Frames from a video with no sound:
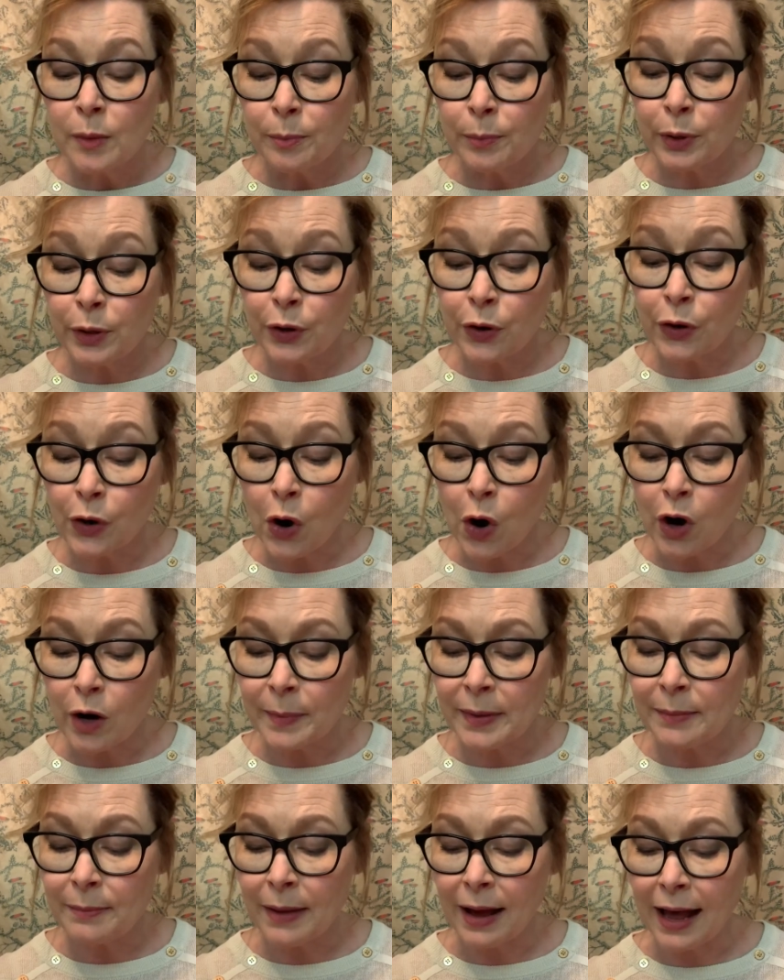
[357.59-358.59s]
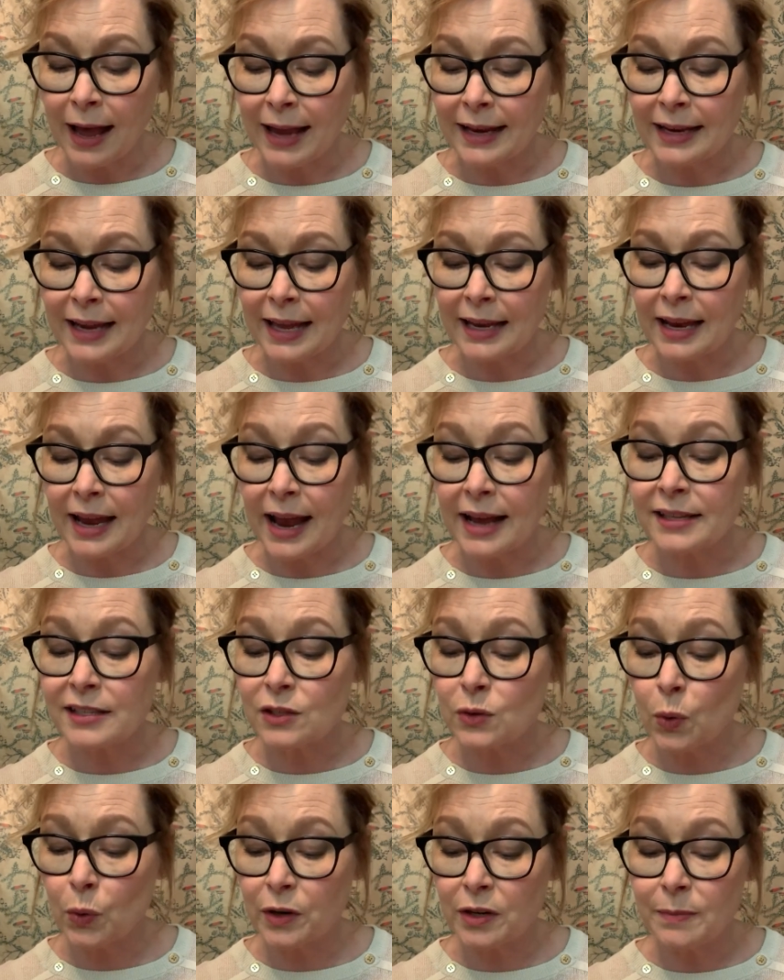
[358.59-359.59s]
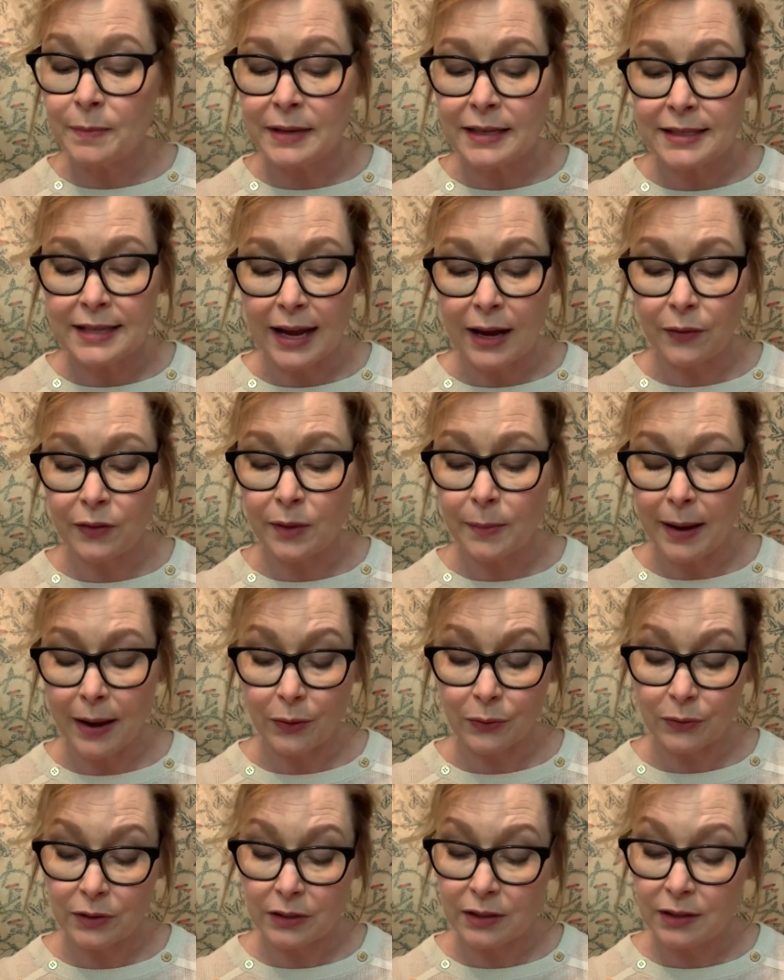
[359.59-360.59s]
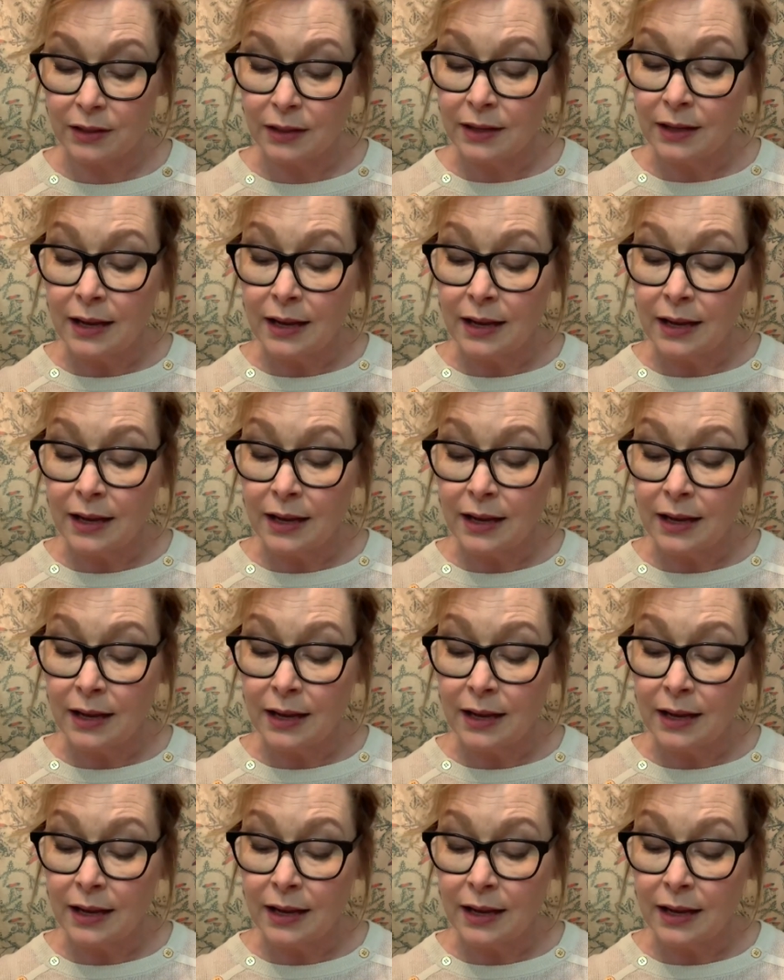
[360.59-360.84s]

put her arm in mine, and escorted me down the mountain.